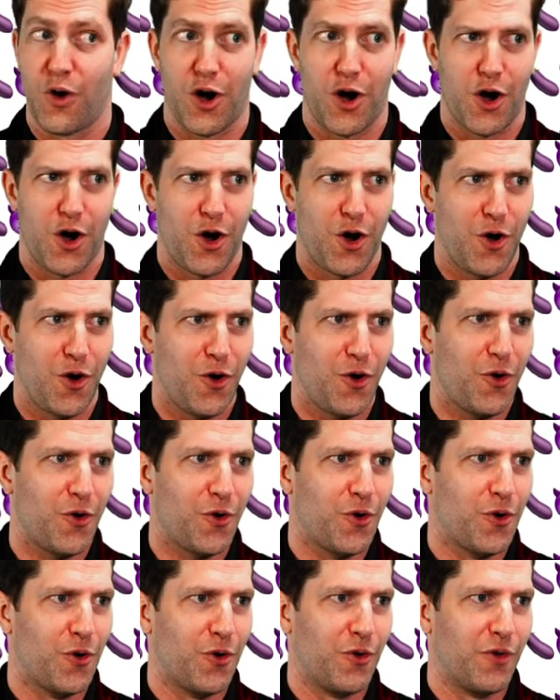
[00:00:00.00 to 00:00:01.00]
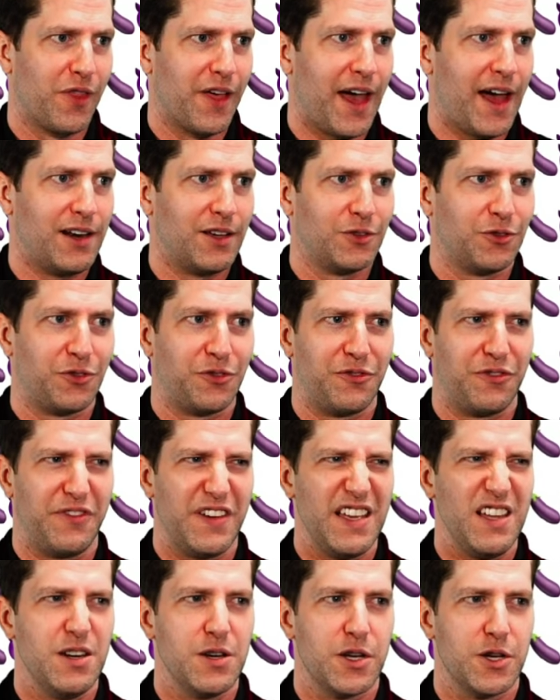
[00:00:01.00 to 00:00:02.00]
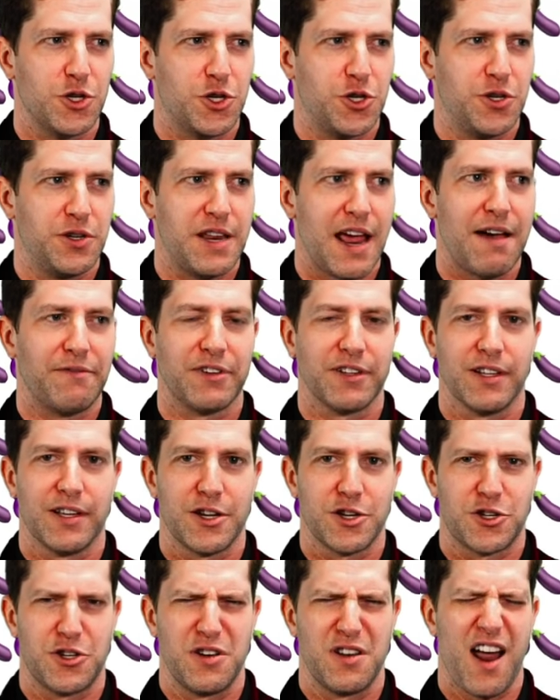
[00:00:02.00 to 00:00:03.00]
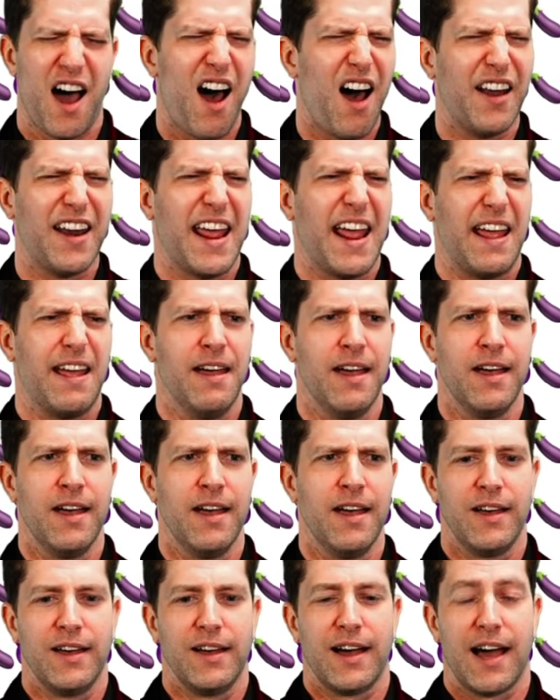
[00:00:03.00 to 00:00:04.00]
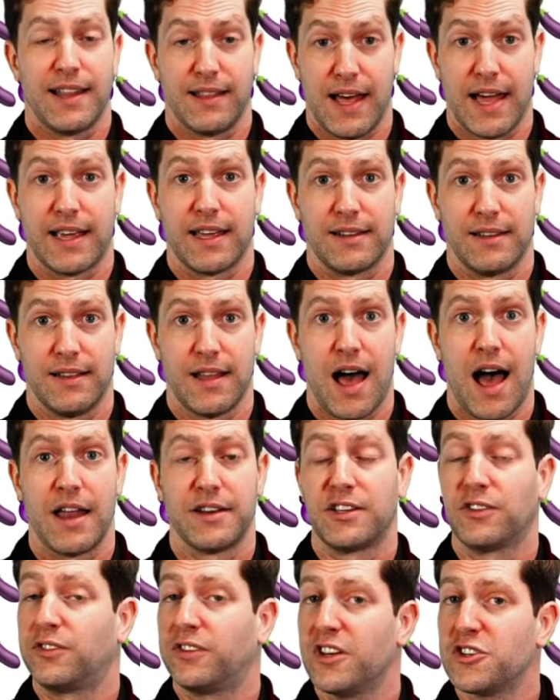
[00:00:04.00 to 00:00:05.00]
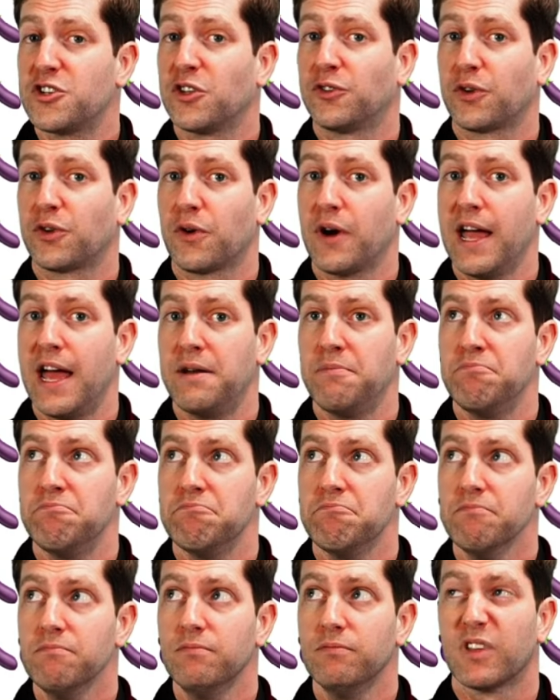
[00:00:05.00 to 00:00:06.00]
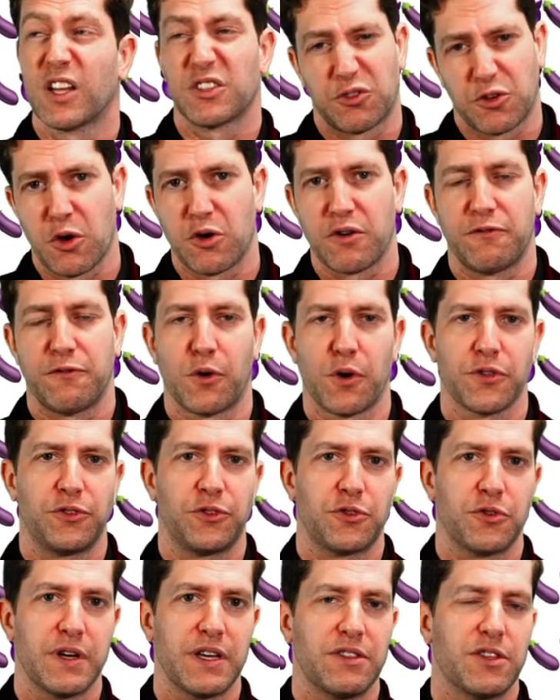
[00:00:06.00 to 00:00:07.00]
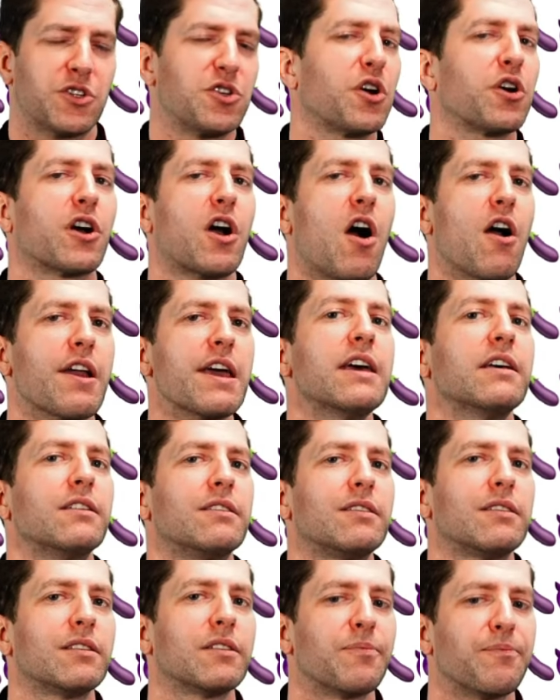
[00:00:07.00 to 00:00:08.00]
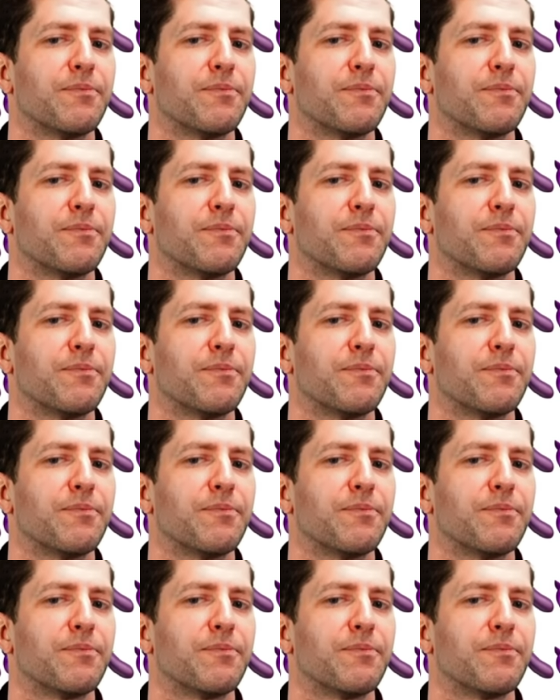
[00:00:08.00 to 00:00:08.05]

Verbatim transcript: oh, that is fiendish, devilish, naughty. I like it a lot. Decisions are in. Let's go to 4th Street. The turn card is